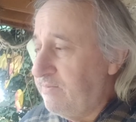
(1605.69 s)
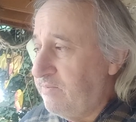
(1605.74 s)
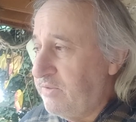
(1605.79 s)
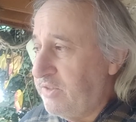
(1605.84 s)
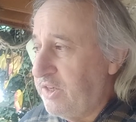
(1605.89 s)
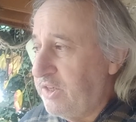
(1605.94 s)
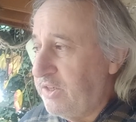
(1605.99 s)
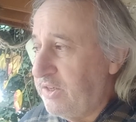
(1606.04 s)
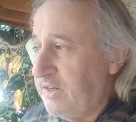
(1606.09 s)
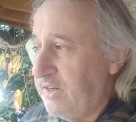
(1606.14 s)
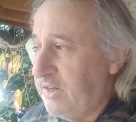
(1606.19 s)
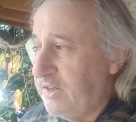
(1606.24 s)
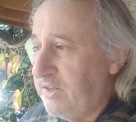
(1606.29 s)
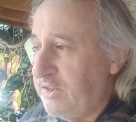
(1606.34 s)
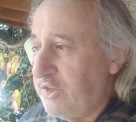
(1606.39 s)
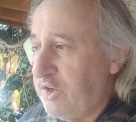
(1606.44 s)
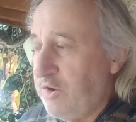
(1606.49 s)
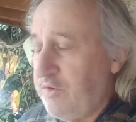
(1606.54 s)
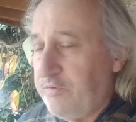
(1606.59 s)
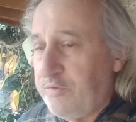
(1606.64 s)
sit in a
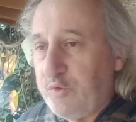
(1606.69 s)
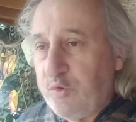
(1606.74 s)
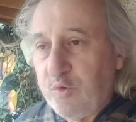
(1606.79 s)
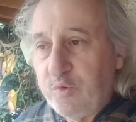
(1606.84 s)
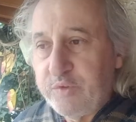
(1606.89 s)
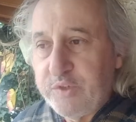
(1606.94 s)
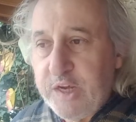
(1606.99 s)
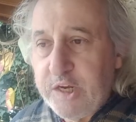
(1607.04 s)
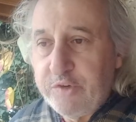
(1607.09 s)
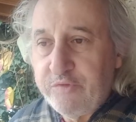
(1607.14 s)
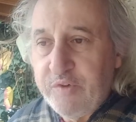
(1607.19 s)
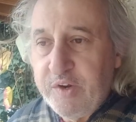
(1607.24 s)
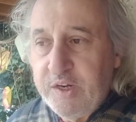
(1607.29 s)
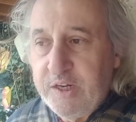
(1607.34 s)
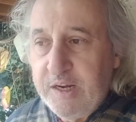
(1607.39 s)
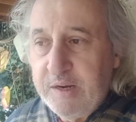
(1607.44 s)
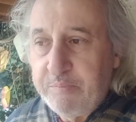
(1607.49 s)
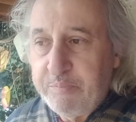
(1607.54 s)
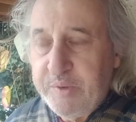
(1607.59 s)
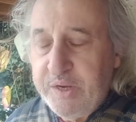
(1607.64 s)
sofa all day
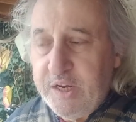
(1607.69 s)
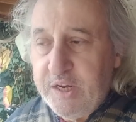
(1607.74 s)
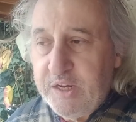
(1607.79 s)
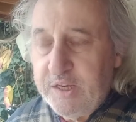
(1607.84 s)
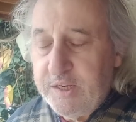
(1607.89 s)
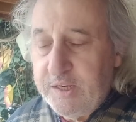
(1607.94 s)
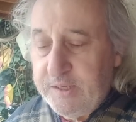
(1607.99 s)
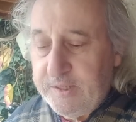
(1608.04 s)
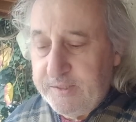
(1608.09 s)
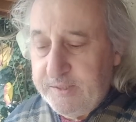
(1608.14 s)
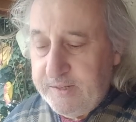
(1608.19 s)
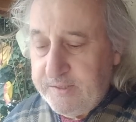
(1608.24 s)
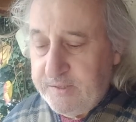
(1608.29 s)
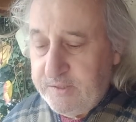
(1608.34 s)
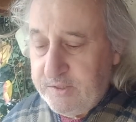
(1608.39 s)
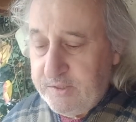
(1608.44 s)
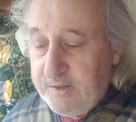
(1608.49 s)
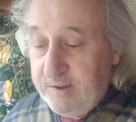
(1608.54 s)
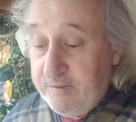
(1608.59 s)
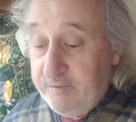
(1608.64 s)
drinking beer and
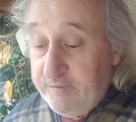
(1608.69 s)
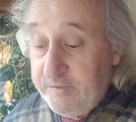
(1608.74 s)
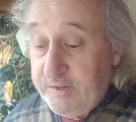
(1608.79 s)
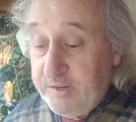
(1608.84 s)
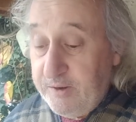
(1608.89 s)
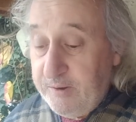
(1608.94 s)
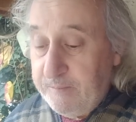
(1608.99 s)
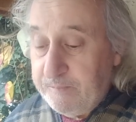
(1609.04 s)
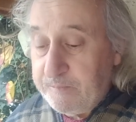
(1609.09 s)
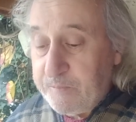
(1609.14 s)
stuff, and